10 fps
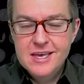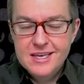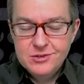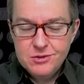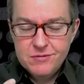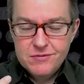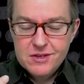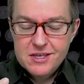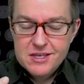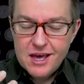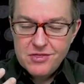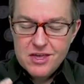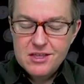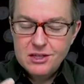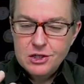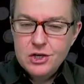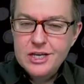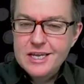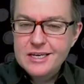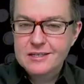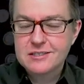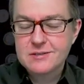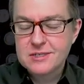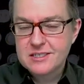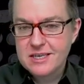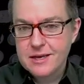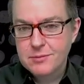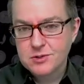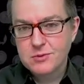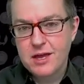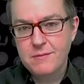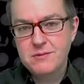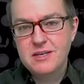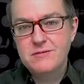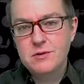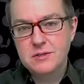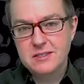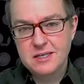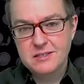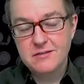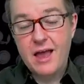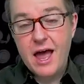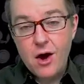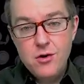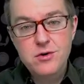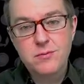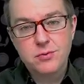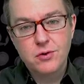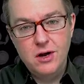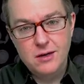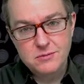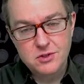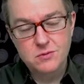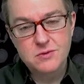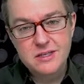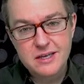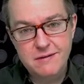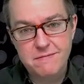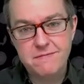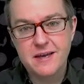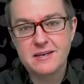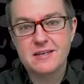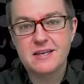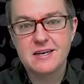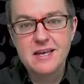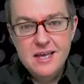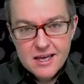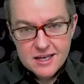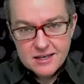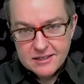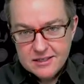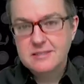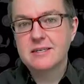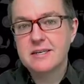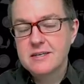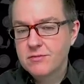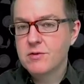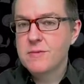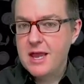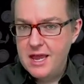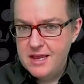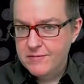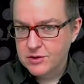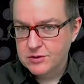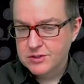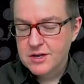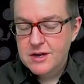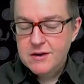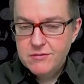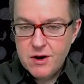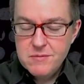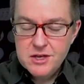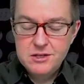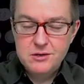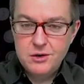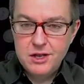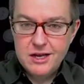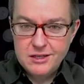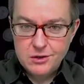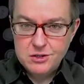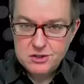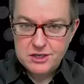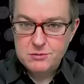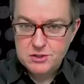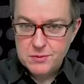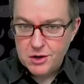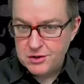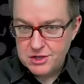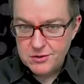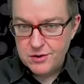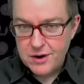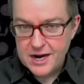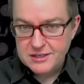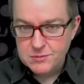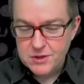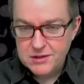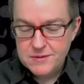And sort of, I think looking at some examples will help to give you a sense of how your prompts are really affecting and eliciting different behaviors from the underlying large language model that you're interacting with.